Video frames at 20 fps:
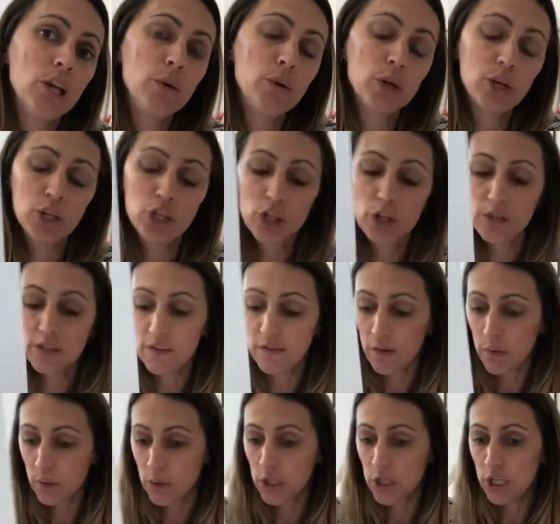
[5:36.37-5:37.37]
You can choose if
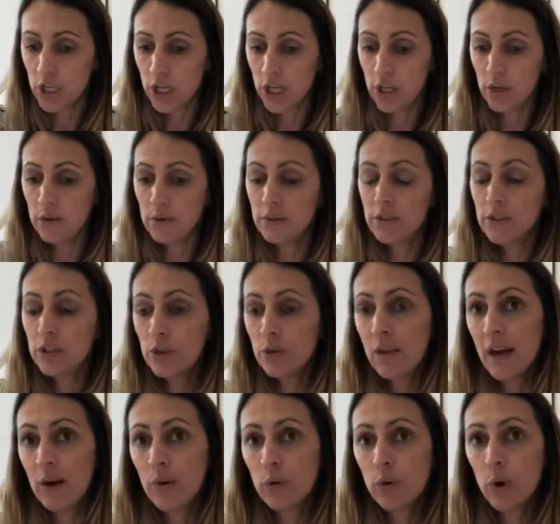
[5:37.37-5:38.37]
you want to do
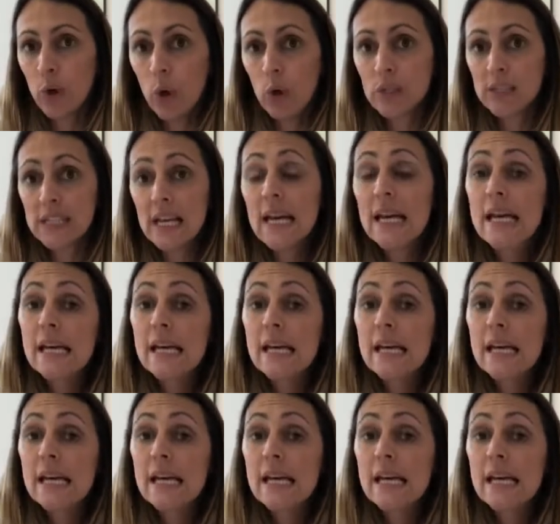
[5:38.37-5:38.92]
that or not.